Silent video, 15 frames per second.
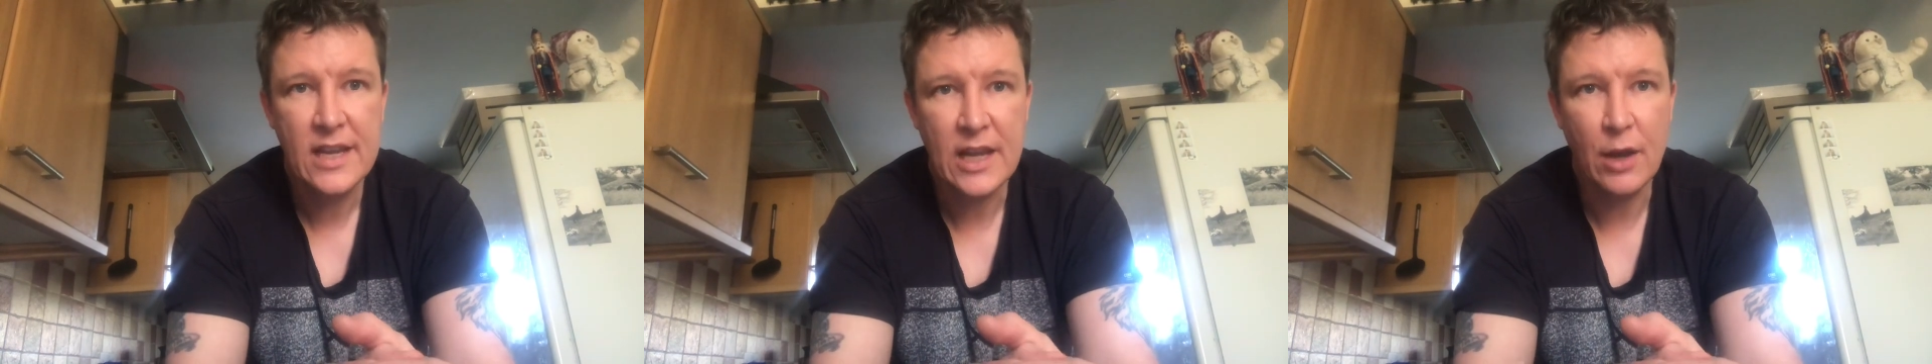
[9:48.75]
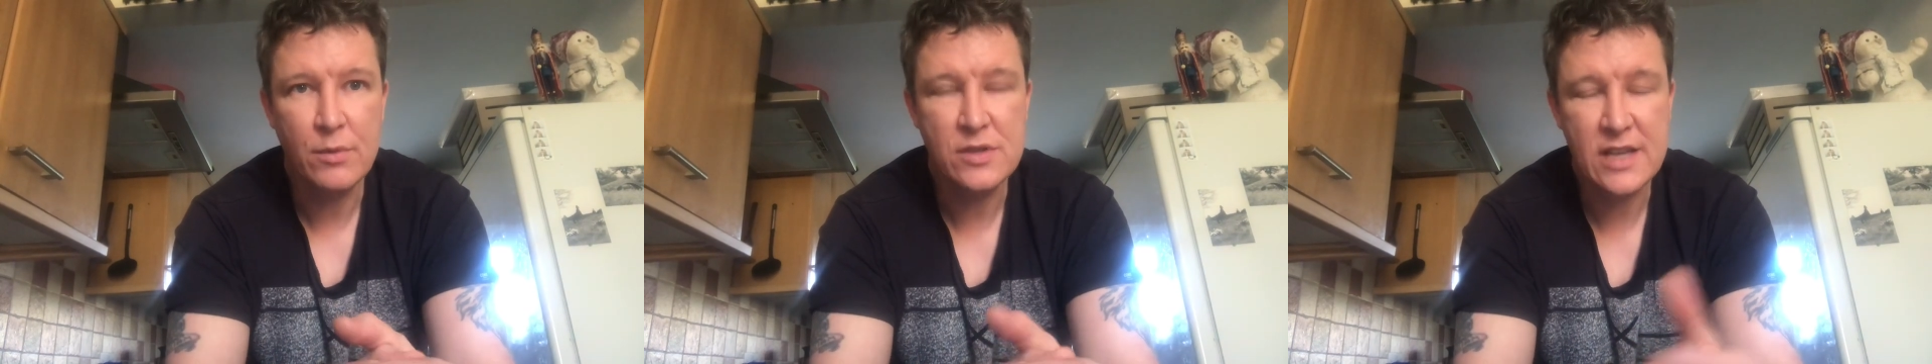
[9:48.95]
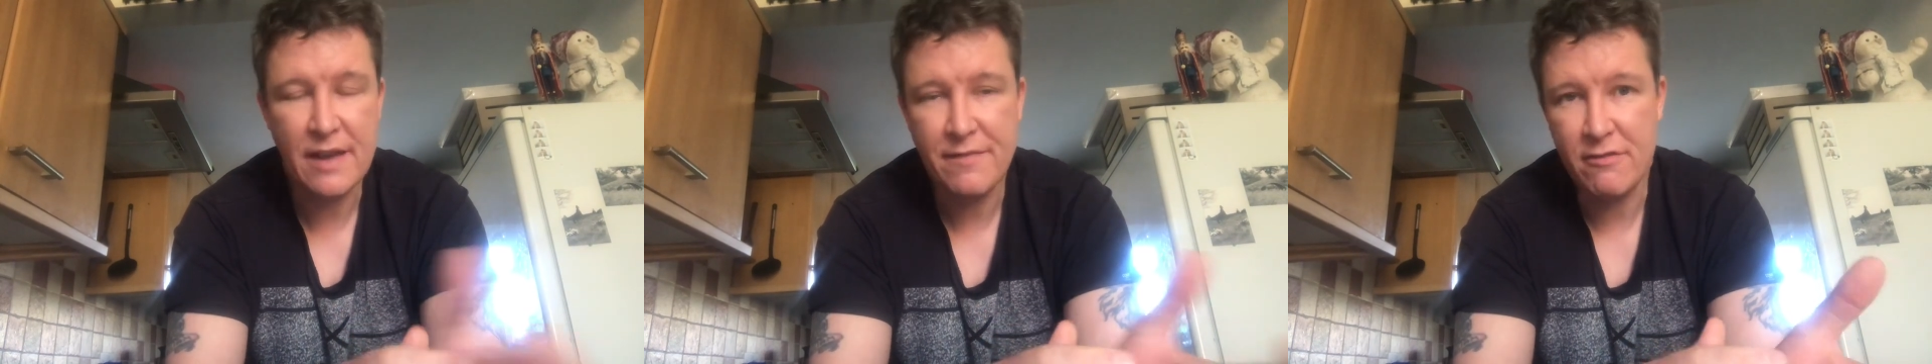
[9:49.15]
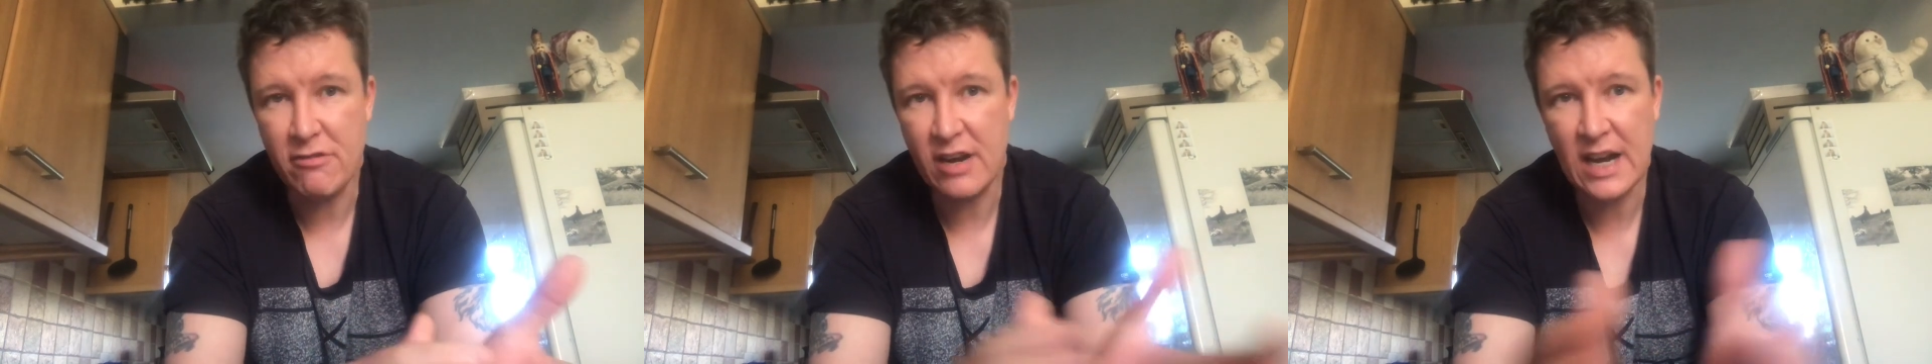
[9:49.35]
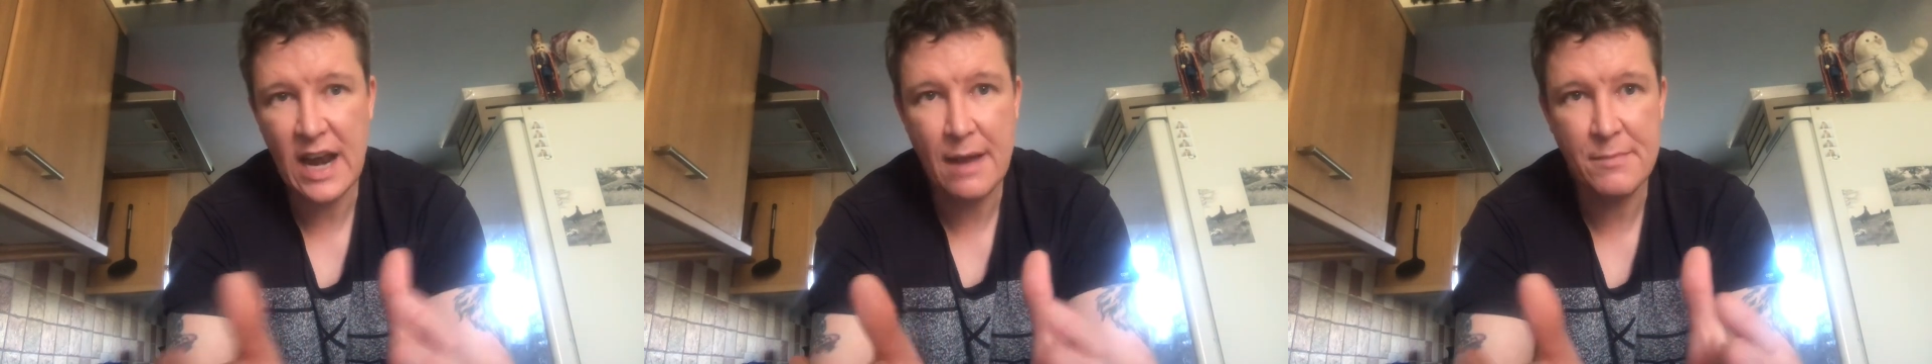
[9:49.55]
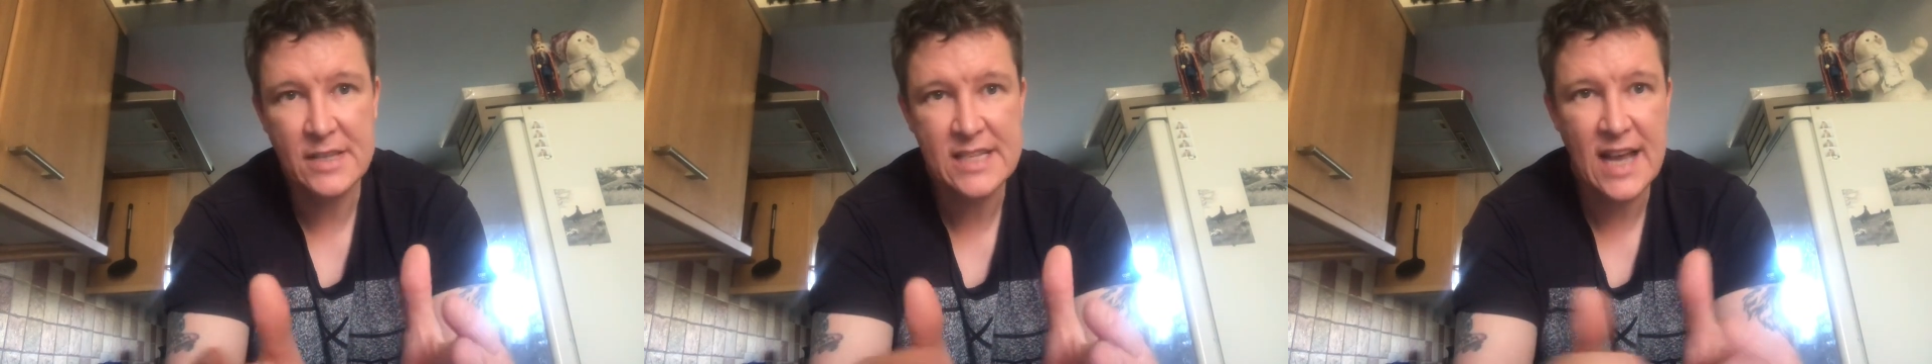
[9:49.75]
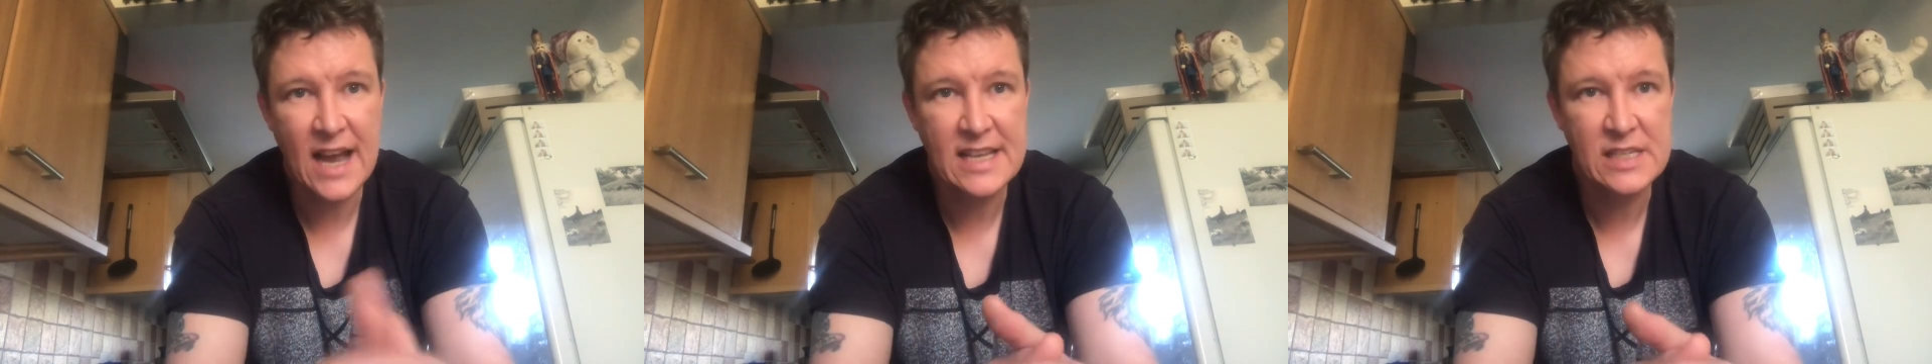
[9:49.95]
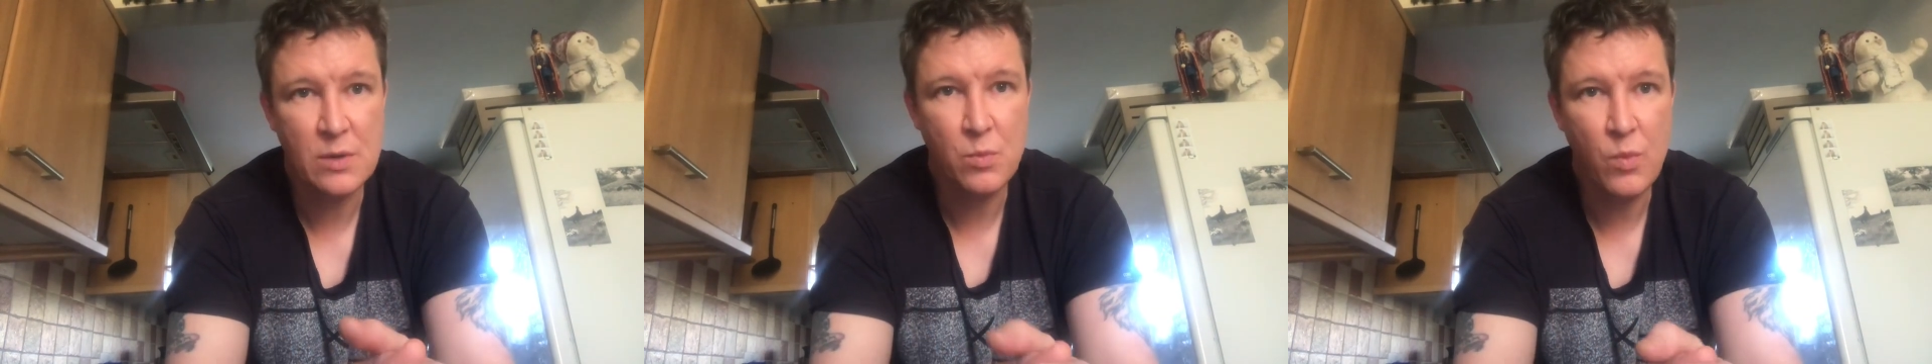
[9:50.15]
You know, if you're
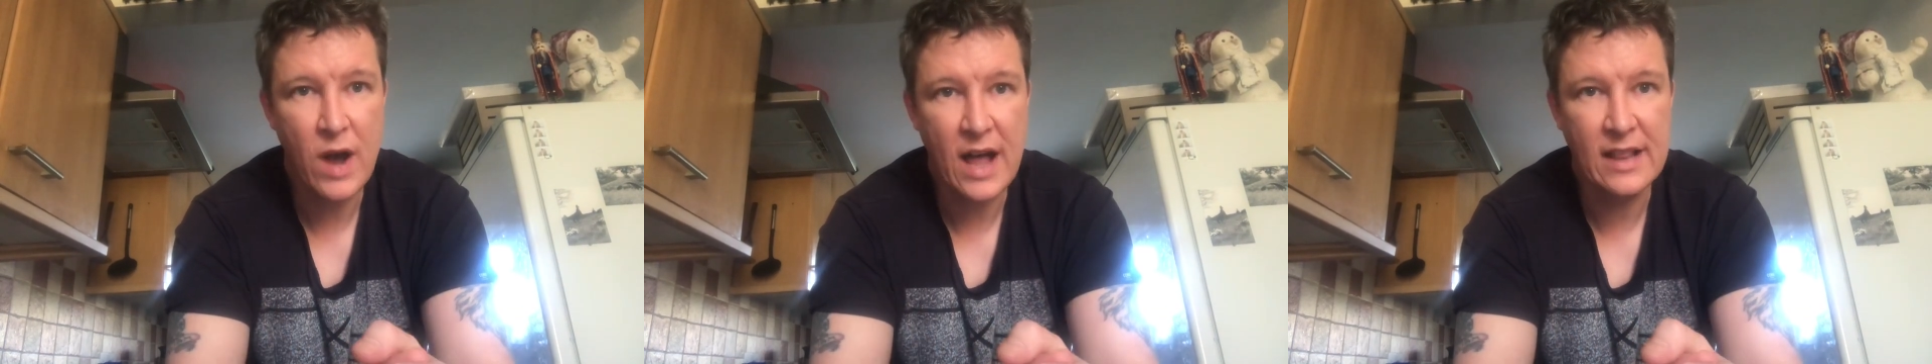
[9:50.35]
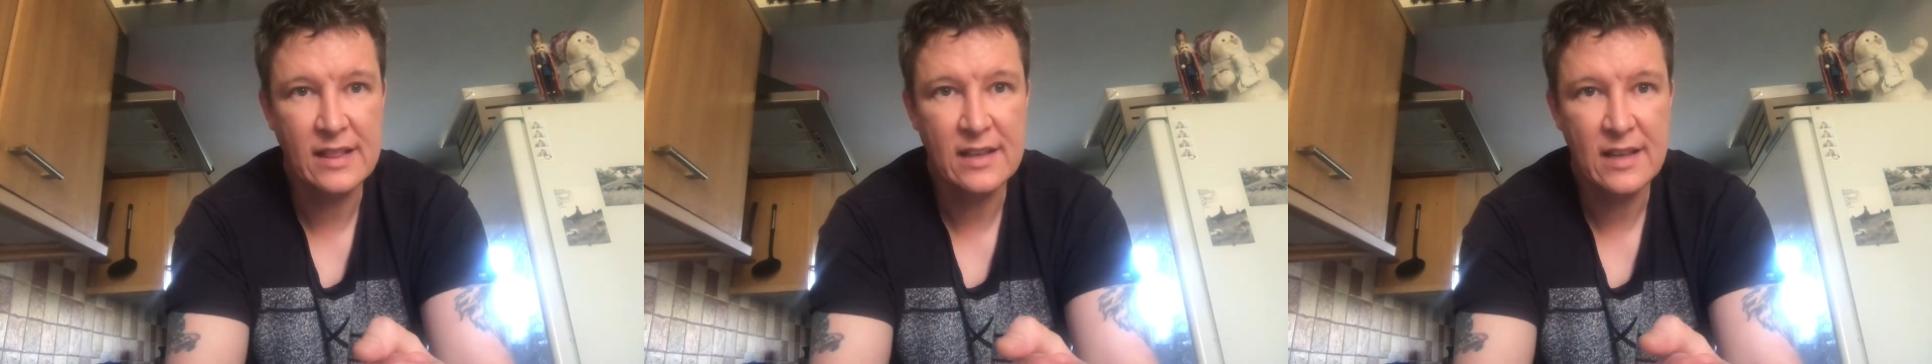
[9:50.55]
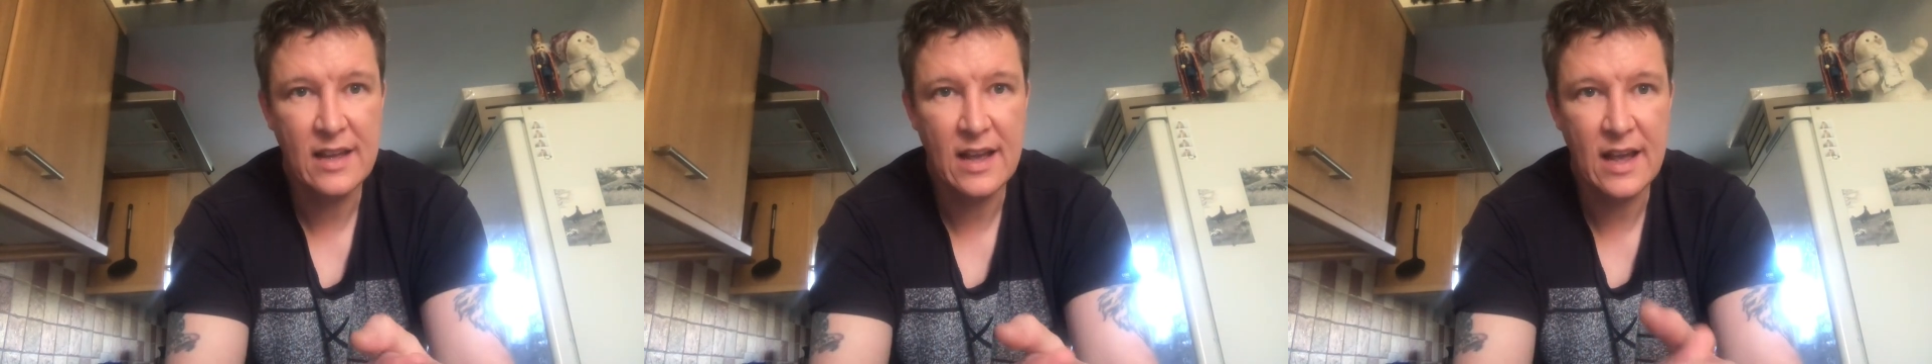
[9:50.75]
acclimatising well,